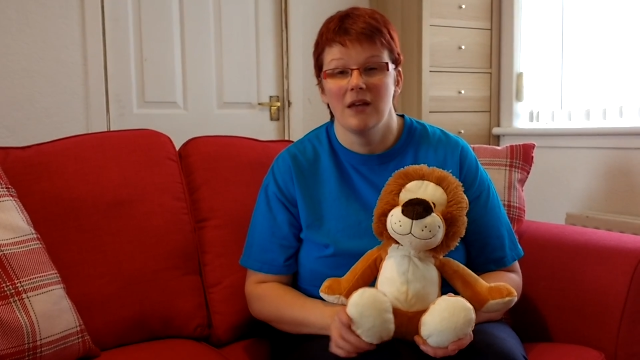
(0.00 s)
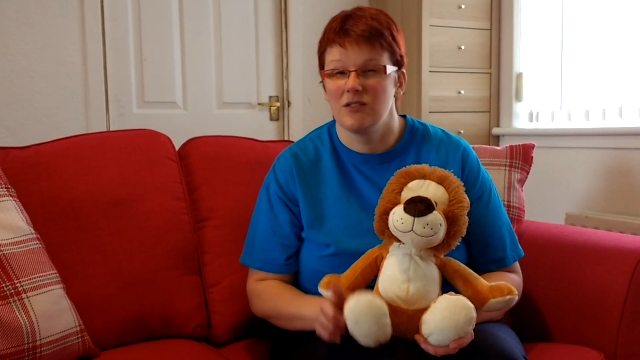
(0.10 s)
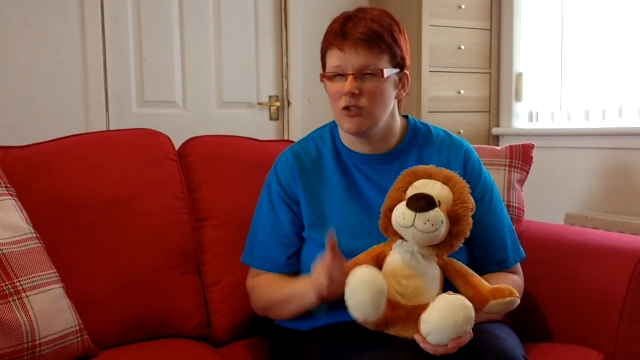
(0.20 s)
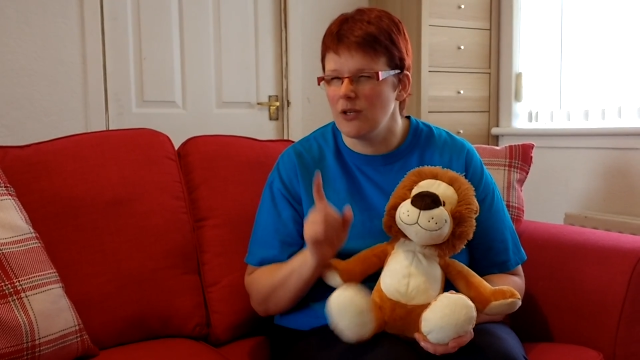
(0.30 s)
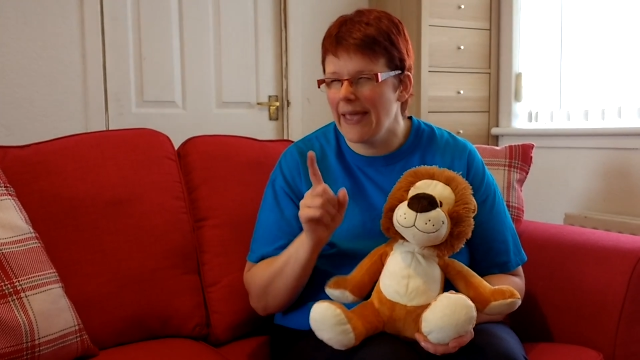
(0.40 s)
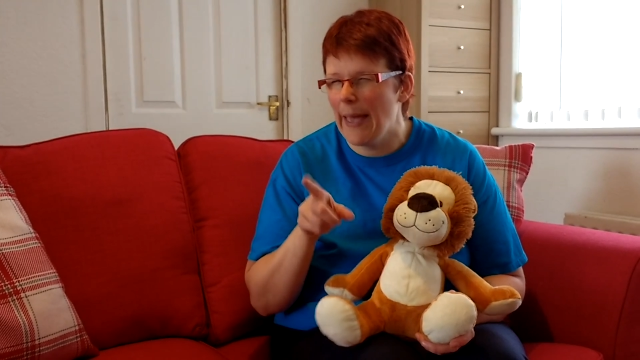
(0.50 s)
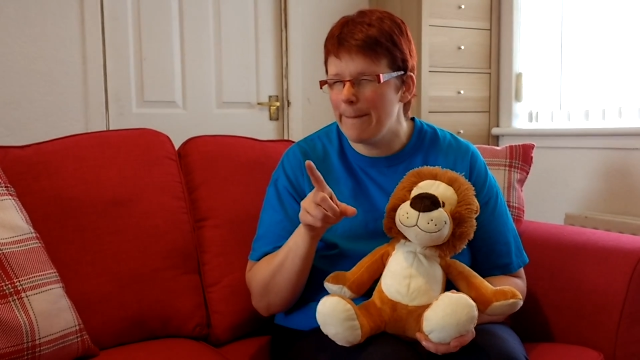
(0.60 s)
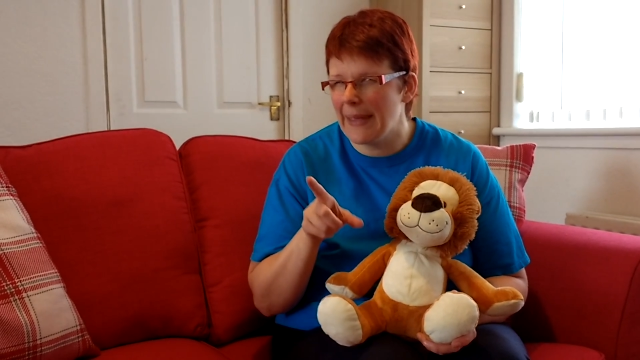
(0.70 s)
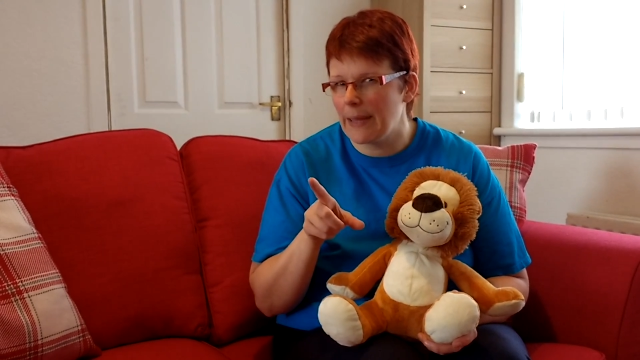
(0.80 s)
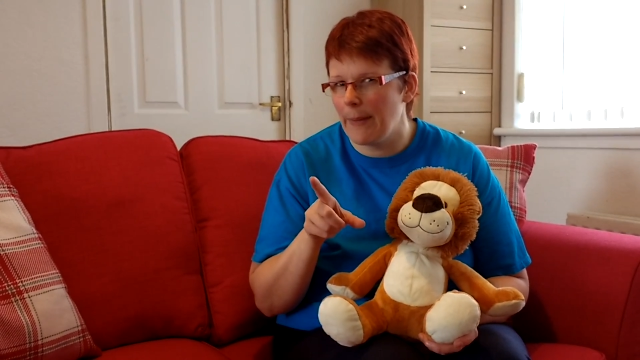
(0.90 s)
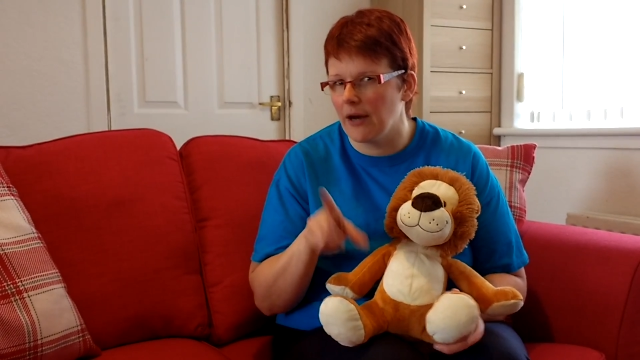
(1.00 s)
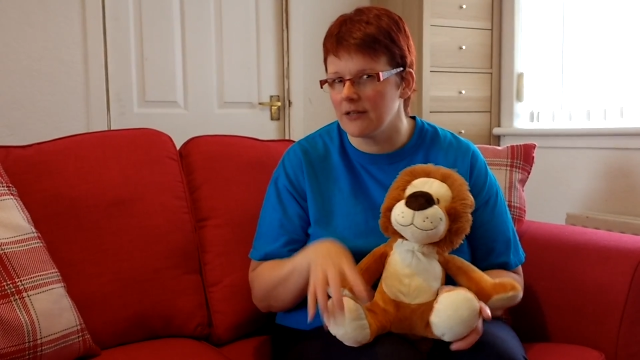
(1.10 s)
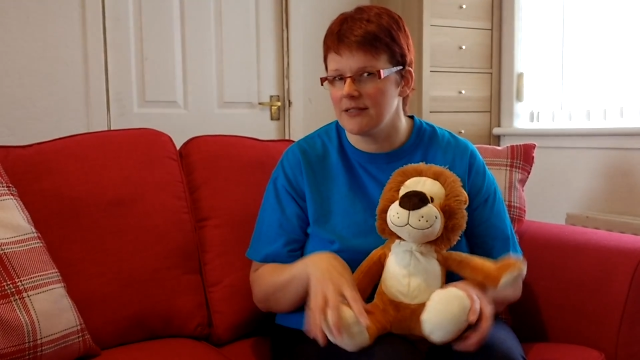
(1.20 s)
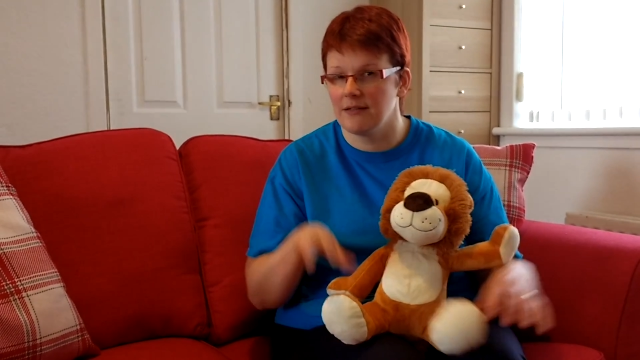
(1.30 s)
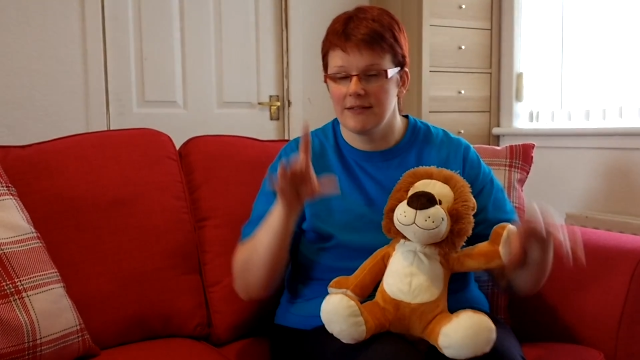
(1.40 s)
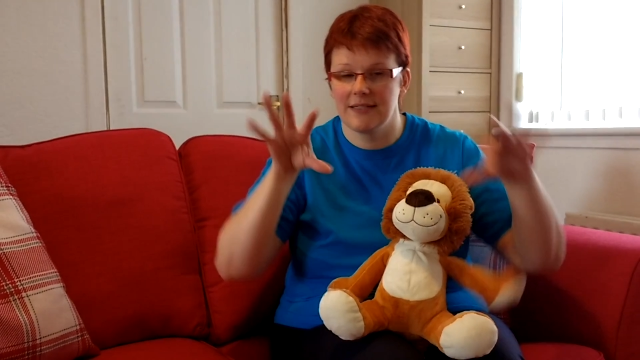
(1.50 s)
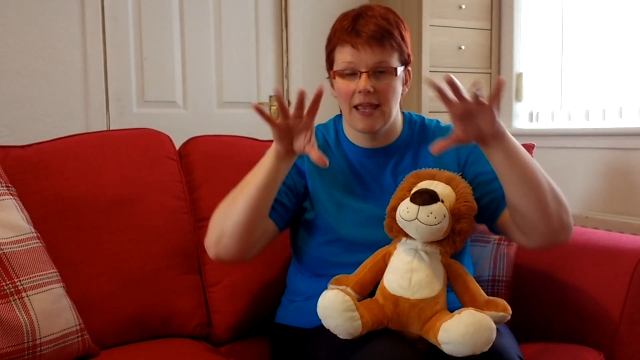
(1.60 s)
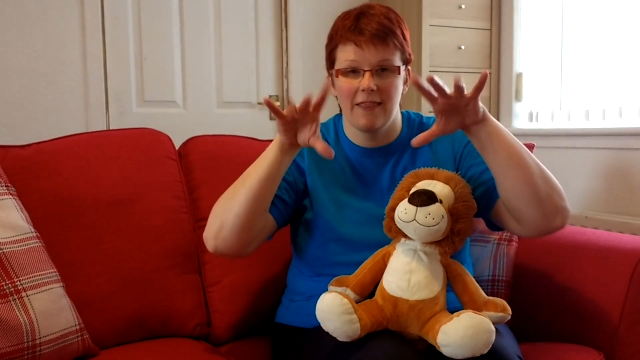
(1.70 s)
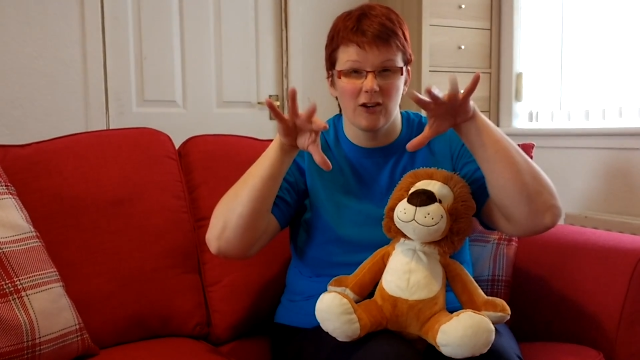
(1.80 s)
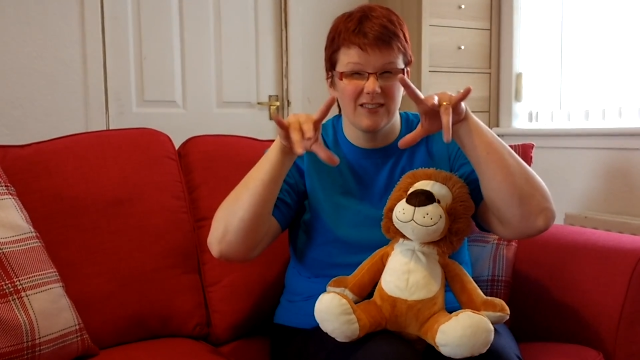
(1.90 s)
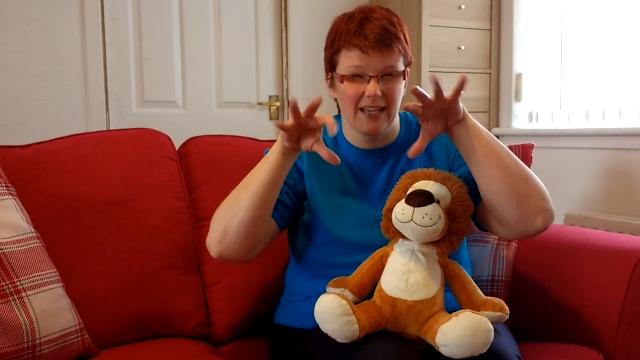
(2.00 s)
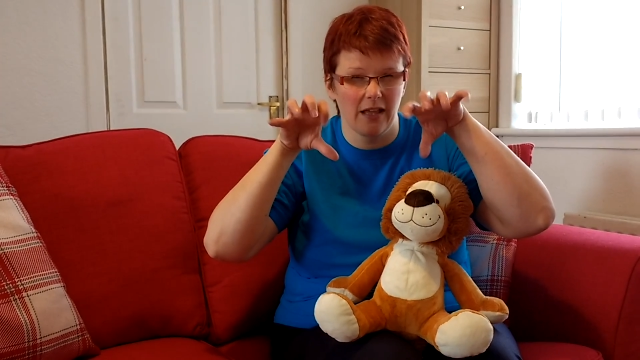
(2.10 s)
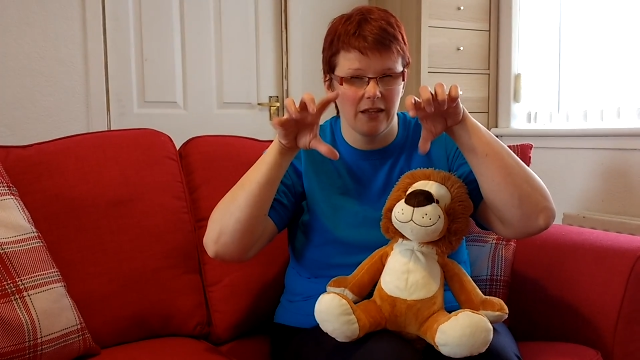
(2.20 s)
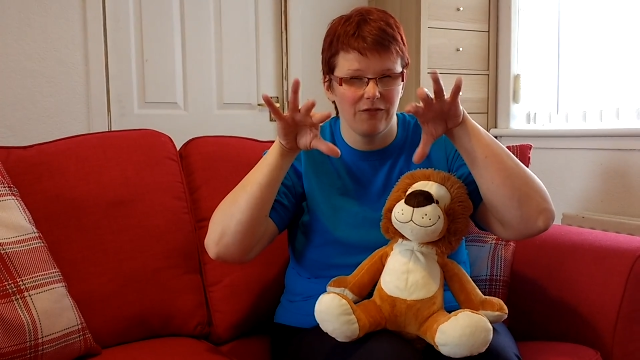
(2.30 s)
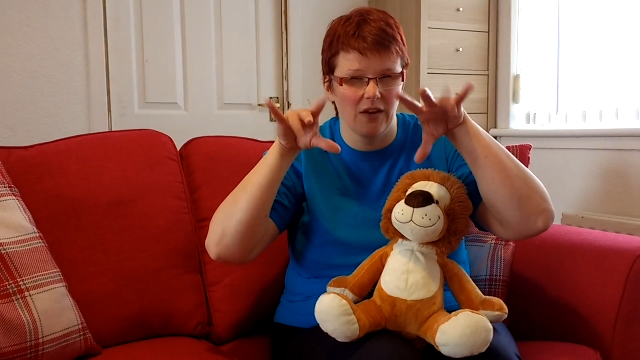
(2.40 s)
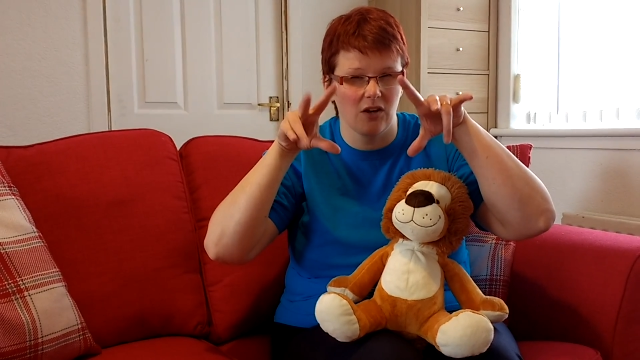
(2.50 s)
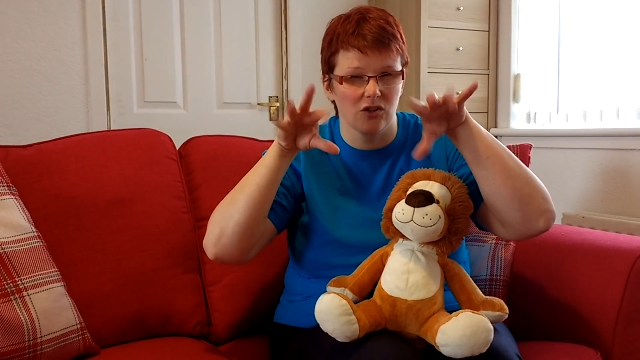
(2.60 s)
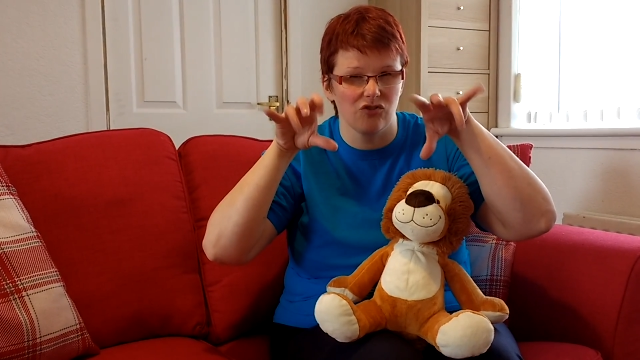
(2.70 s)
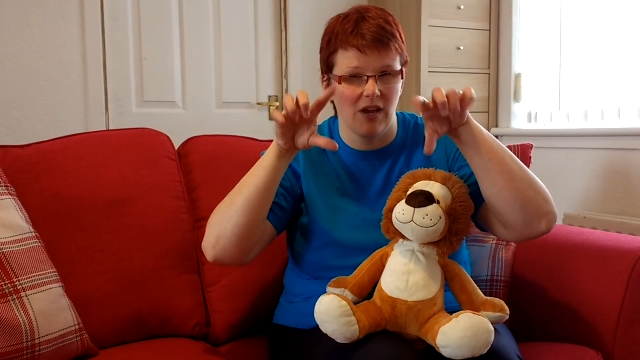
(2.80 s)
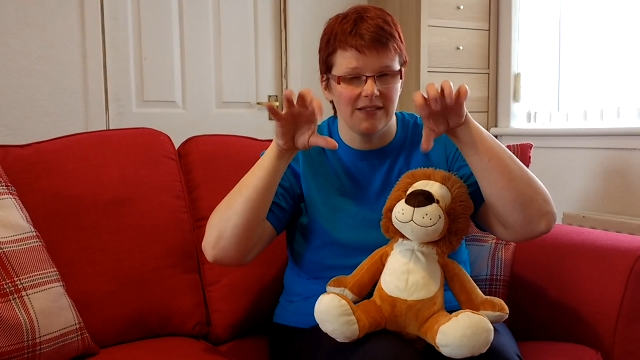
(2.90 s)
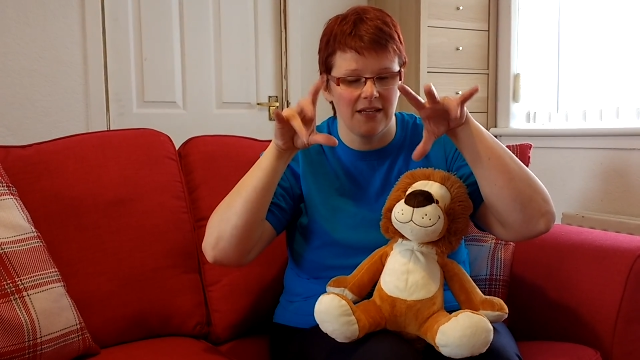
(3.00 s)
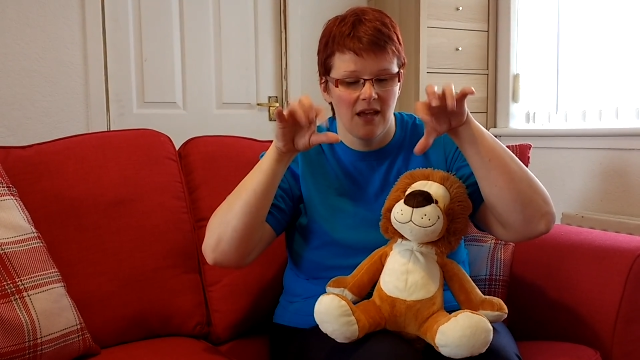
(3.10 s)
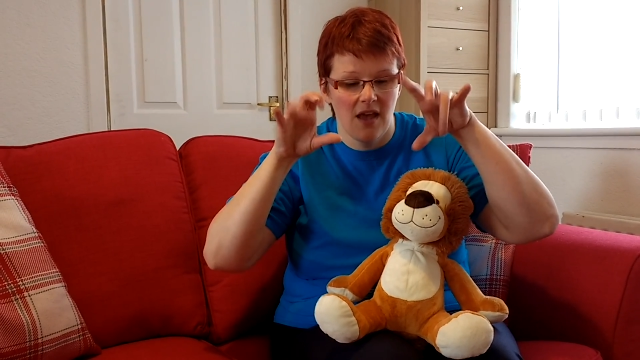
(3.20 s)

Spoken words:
So you get a big person to get your tickly fingers ready,